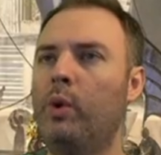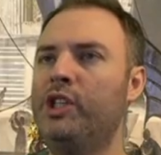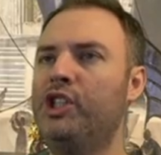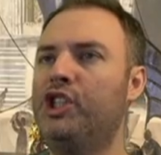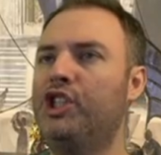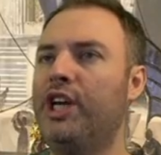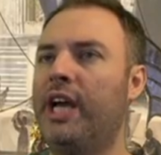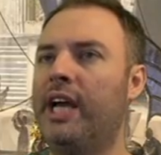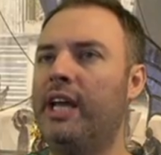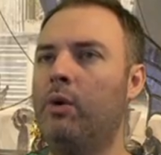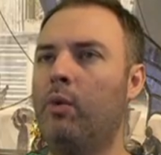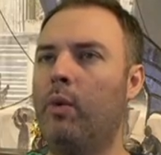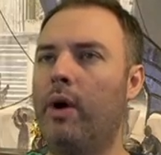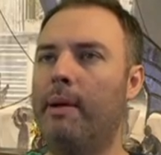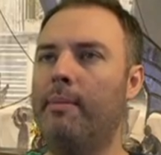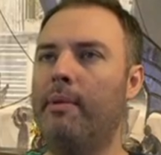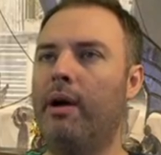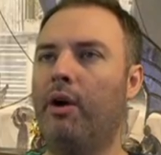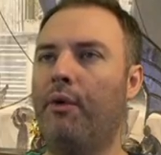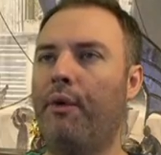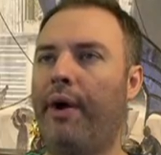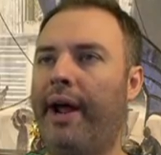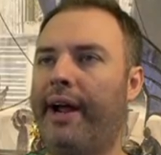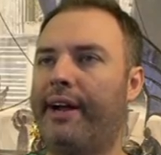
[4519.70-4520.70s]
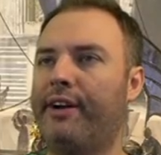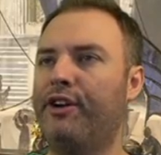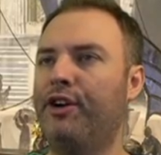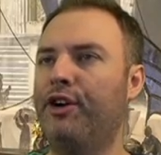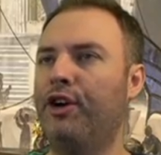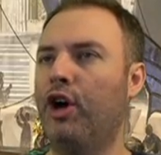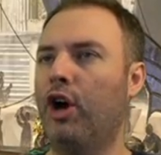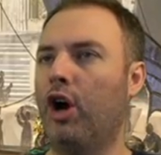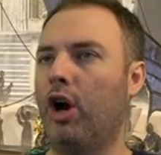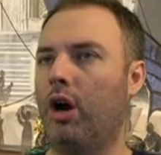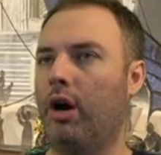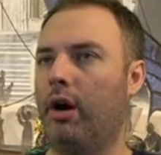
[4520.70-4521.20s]
When Chainweb,
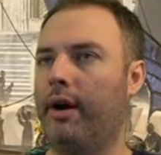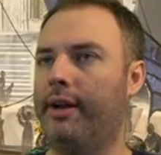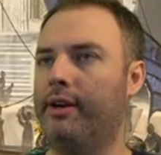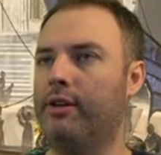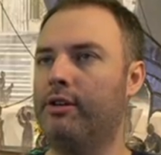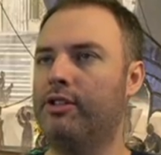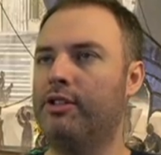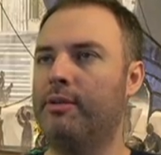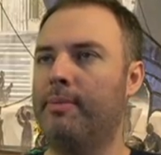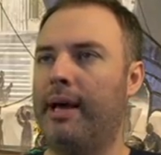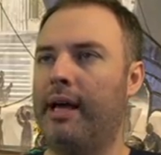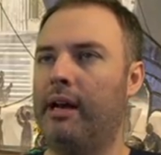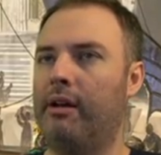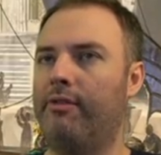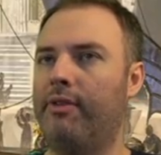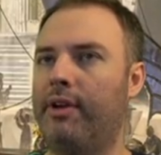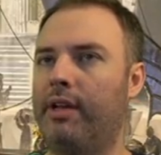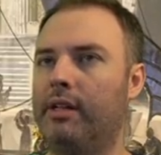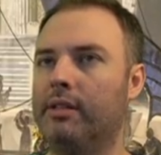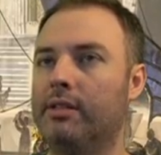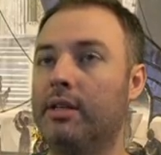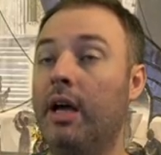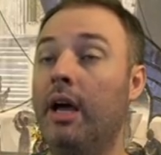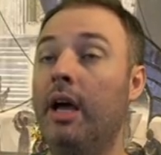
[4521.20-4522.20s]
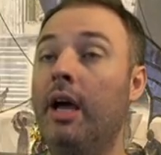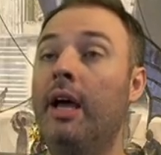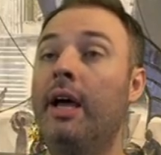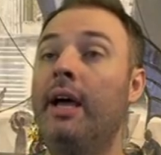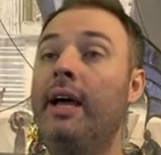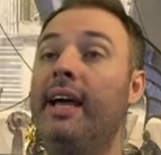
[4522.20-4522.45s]
Arachnir, enters the battlefield,